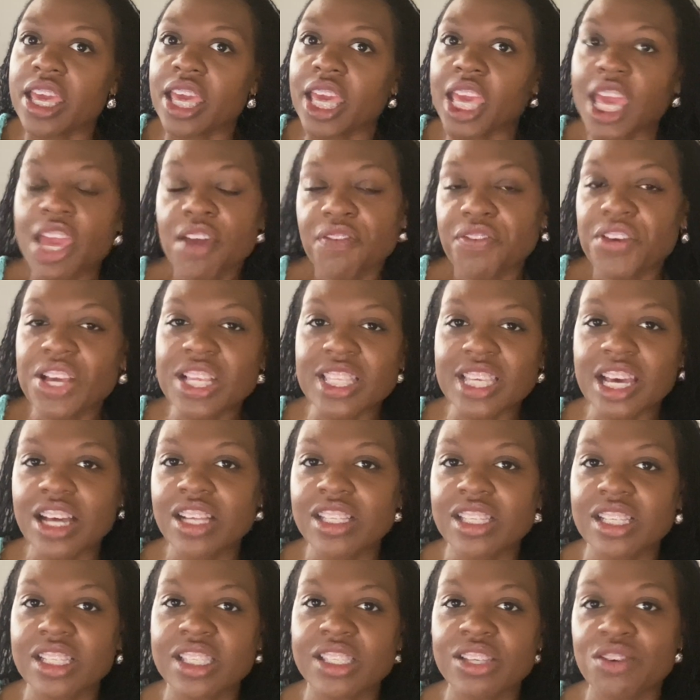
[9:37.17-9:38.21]
If he
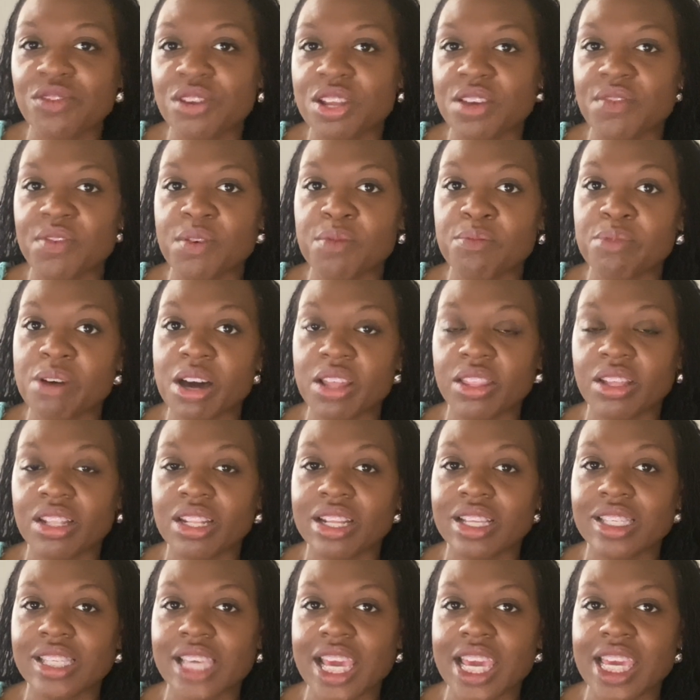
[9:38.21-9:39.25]
tells us don't even bother to
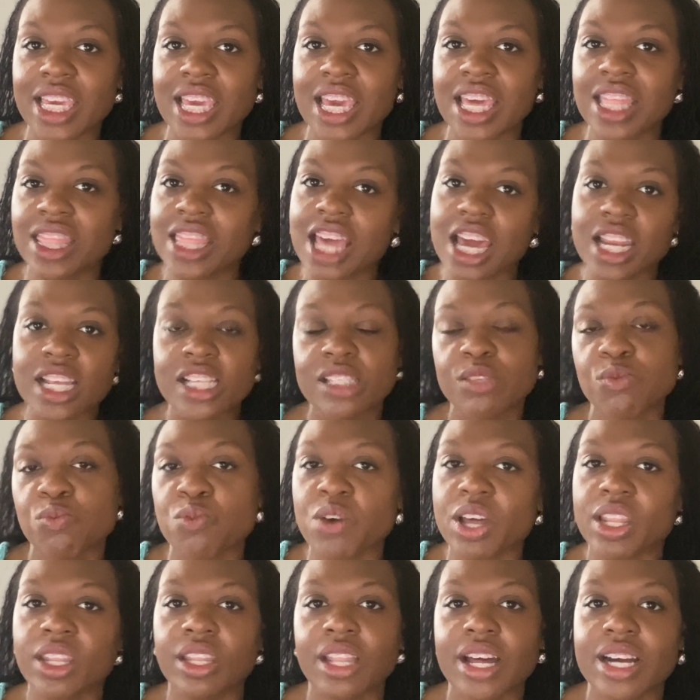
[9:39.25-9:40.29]
take it, that is
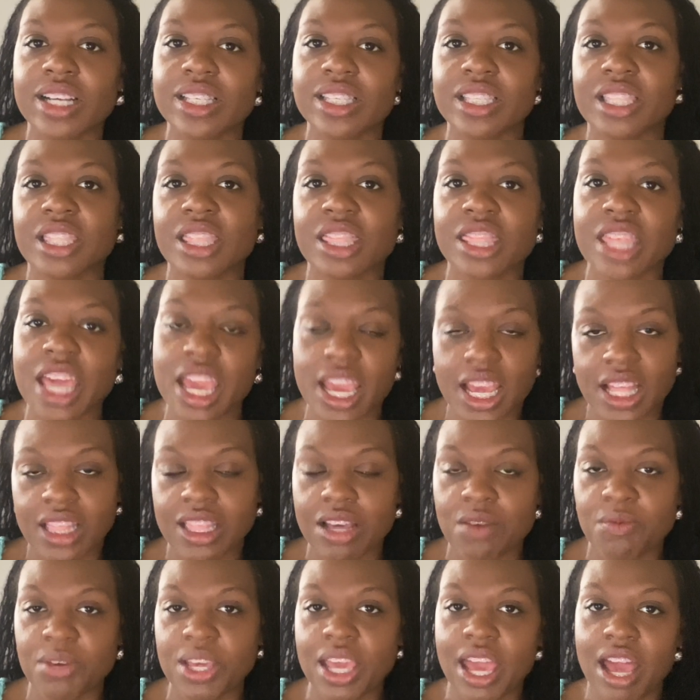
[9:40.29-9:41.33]
one less thing
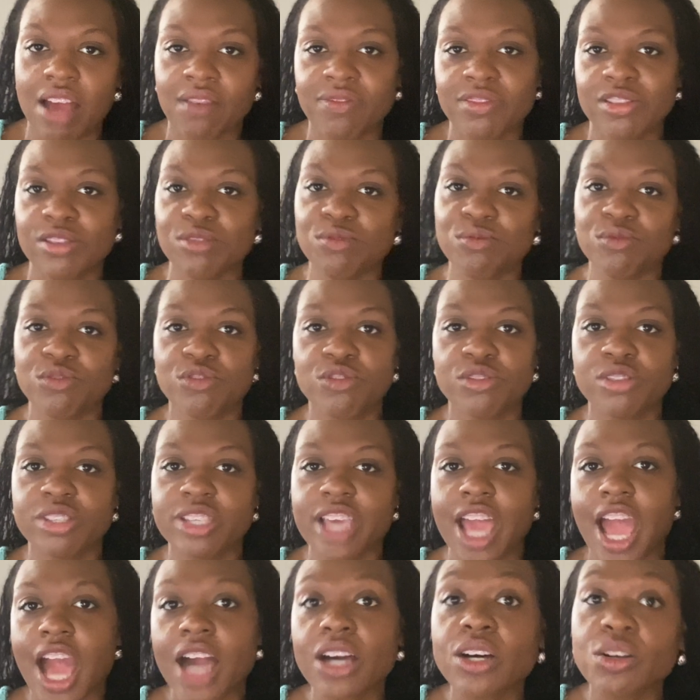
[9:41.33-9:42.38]
that we have to
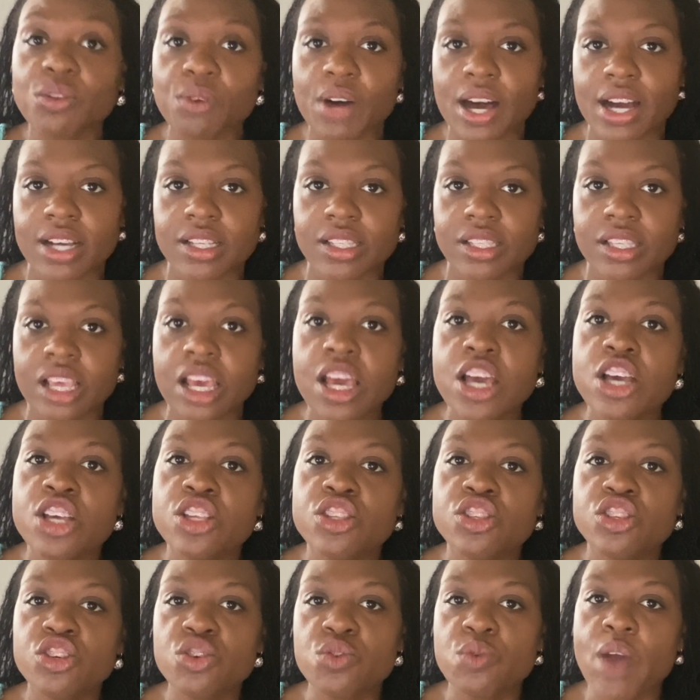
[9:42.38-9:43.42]
tackle us
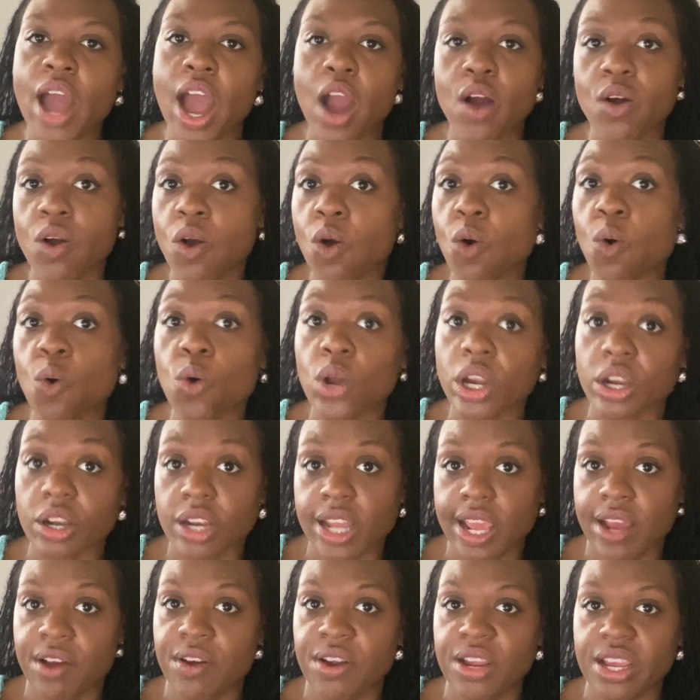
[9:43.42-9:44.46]
to our
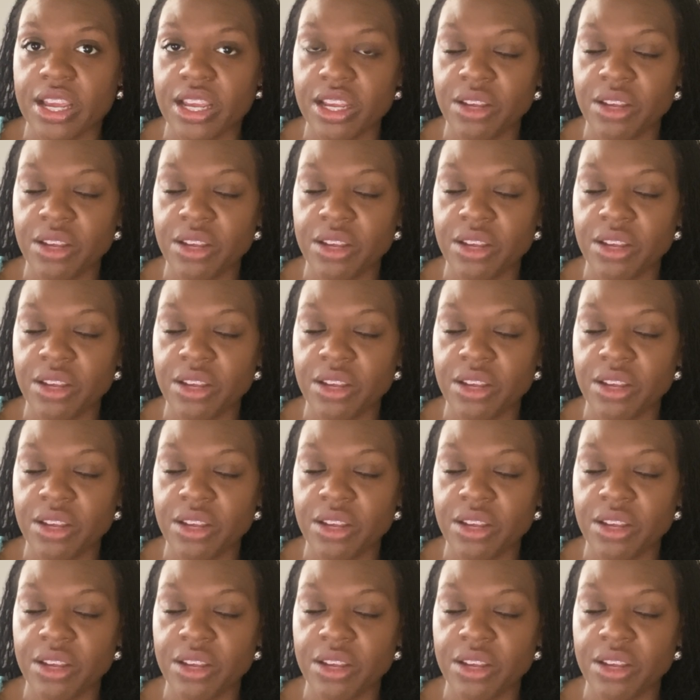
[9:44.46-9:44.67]
ordinary.